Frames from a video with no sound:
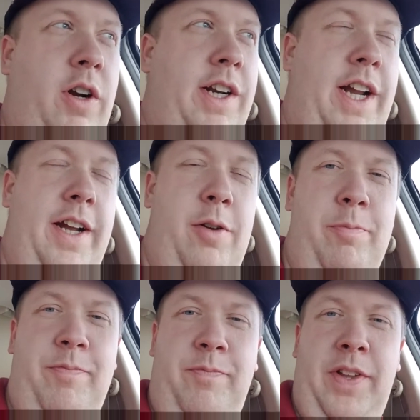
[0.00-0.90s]
now.
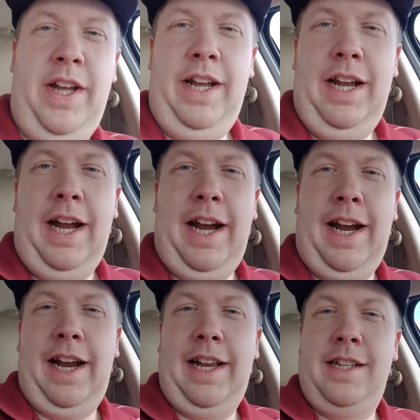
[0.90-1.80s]

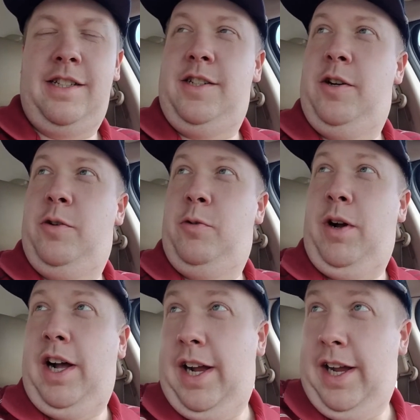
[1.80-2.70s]
And so
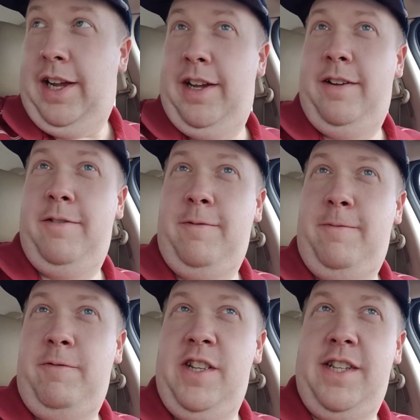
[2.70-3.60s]
I have
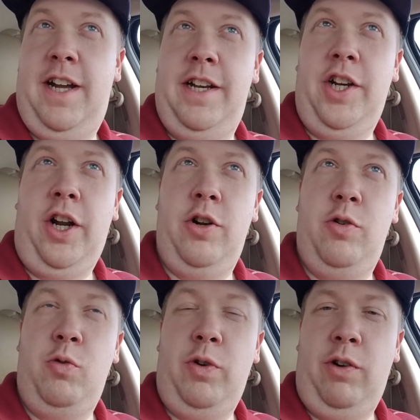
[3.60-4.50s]
decided to
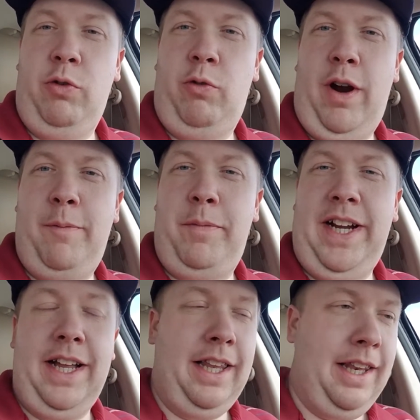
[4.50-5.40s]
go grab
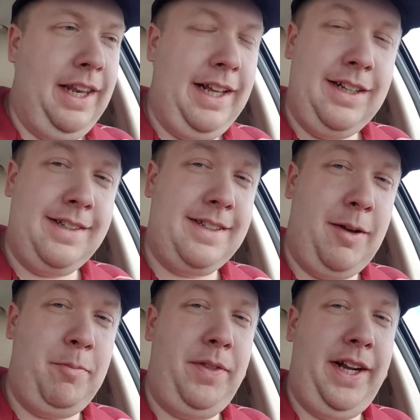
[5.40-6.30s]
me a little
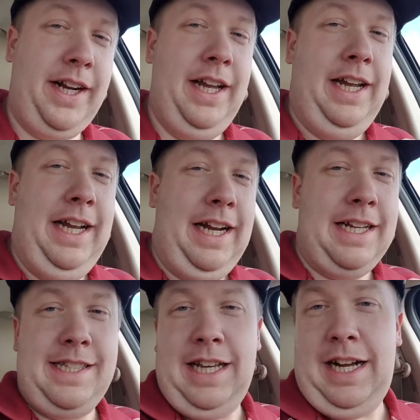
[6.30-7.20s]
something.
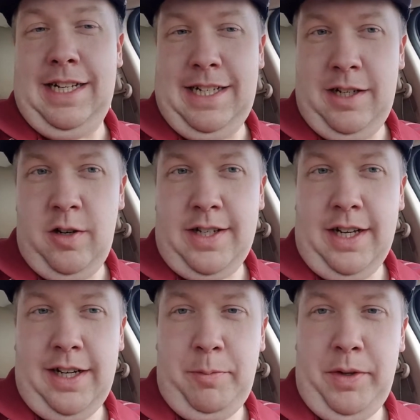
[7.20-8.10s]
It's not dinner
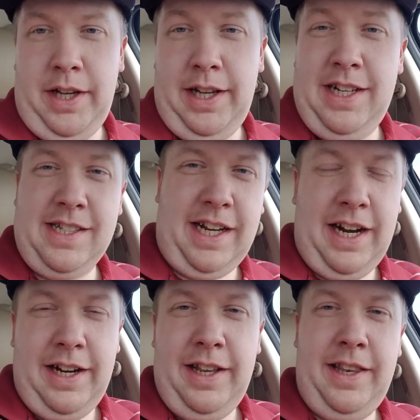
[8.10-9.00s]
time yet. It's
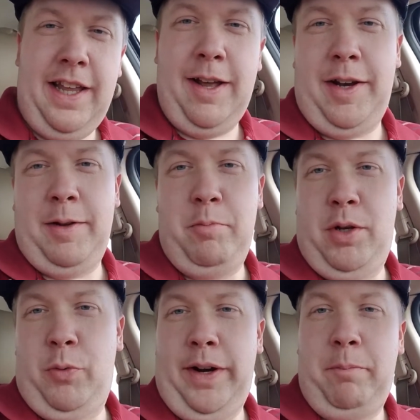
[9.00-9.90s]
kind of in that
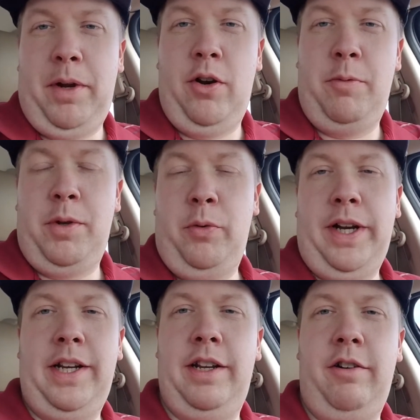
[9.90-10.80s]
in-between period
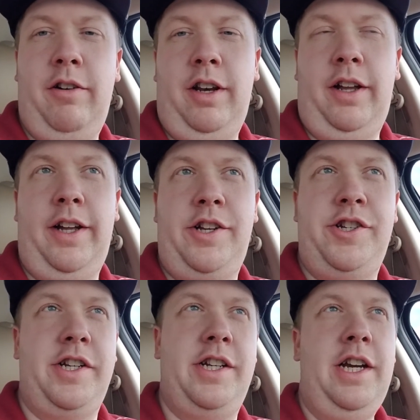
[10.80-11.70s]
between dinner and lunch.
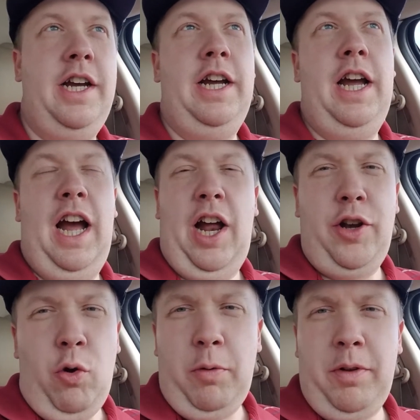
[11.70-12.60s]
And
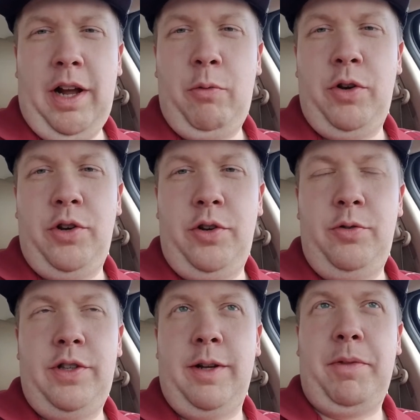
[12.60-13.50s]
normally I wouldn't do
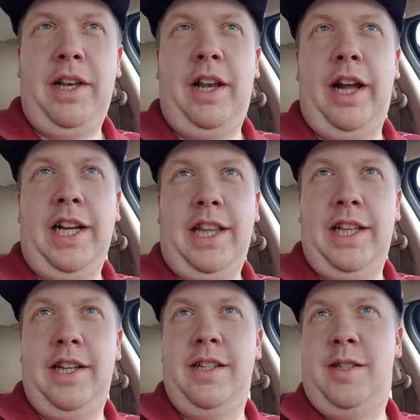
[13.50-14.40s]
something like
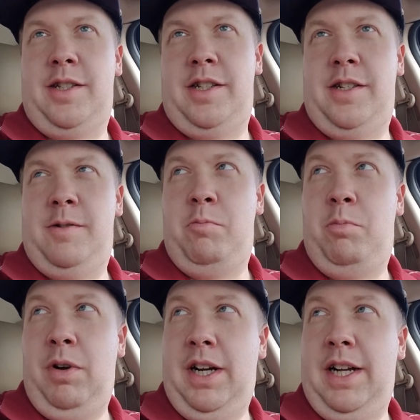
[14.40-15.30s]
this.
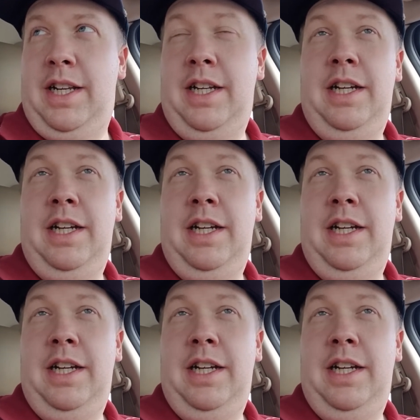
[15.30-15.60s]
But